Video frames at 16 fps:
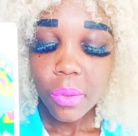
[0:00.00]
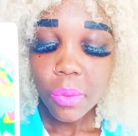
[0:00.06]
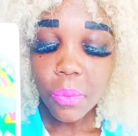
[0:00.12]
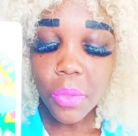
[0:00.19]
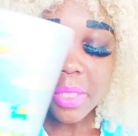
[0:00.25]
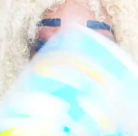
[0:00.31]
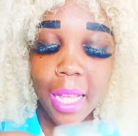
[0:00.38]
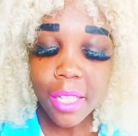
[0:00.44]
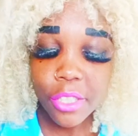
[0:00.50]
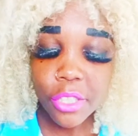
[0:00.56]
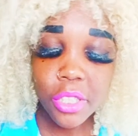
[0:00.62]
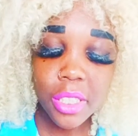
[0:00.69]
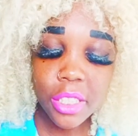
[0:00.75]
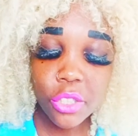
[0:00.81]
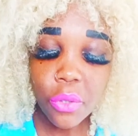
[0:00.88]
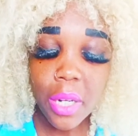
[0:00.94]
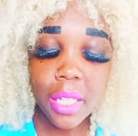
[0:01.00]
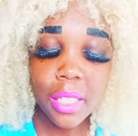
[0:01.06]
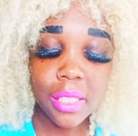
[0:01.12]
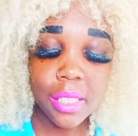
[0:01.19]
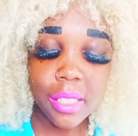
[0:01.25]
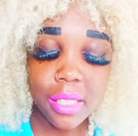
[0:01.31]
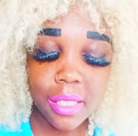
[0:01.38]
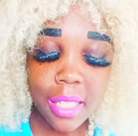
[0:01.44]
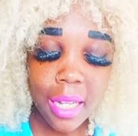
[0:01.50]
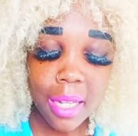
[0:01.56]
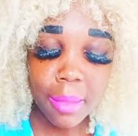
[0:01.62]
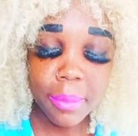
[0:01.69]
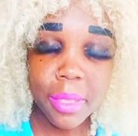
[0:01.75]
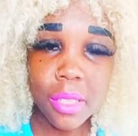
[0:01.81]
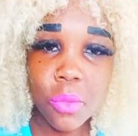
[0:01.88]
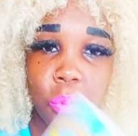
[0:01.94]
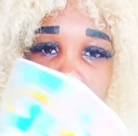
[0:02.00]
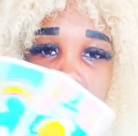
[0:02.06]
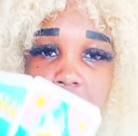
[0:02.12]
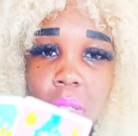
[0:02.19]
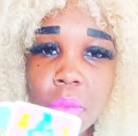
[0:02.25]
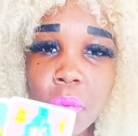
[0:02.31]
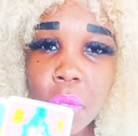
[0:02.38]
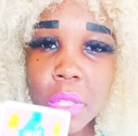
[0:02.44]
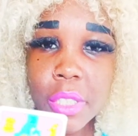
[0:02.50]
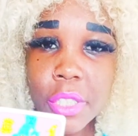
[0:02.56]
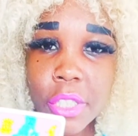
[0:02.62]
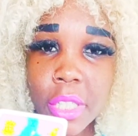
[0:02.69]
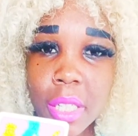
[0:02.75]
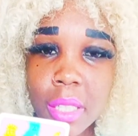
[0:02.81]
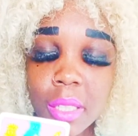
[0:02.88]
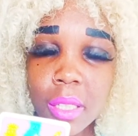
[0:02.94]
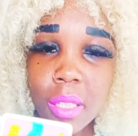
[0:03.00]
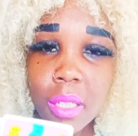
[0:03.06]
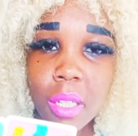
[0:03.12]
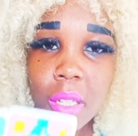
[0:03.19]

was actually trying to stop this wheel of fortune